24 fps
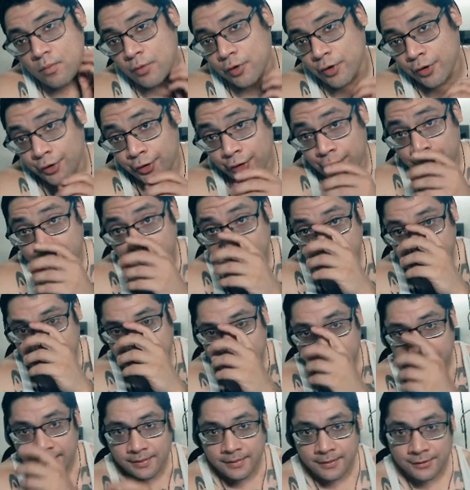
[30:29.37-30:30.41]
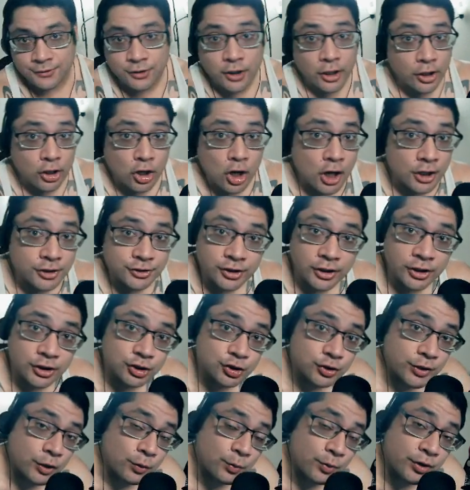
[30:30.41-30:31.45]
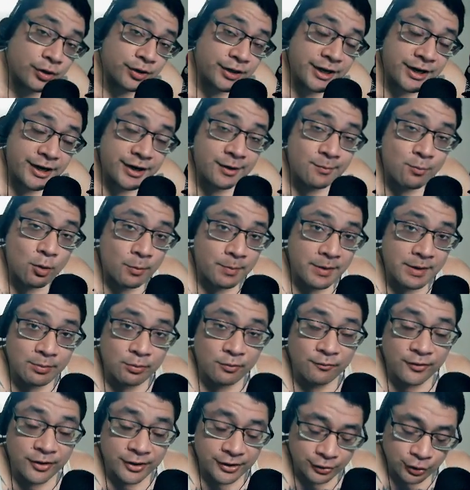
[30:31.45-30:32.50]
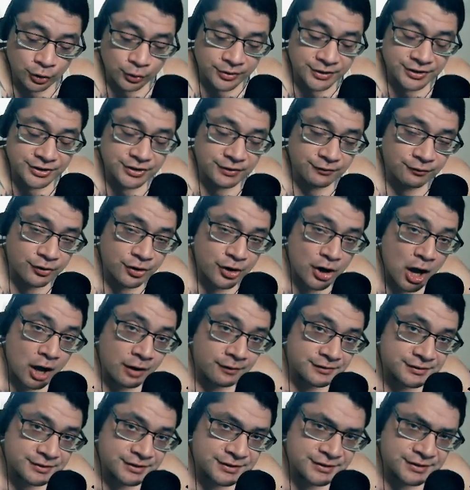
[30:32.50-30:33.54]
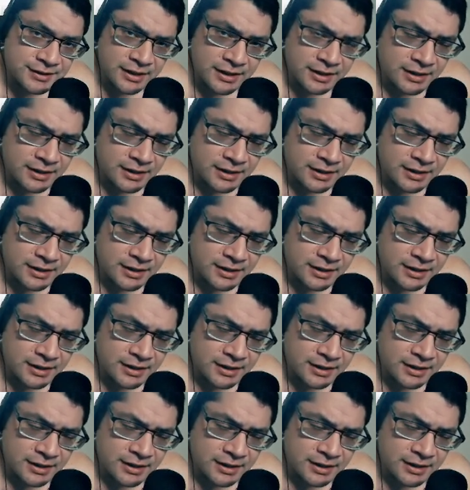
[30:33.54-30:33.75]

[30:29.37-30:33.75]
You know, it's already called starting strength. We don't need any more people fucking doing this shit for novices.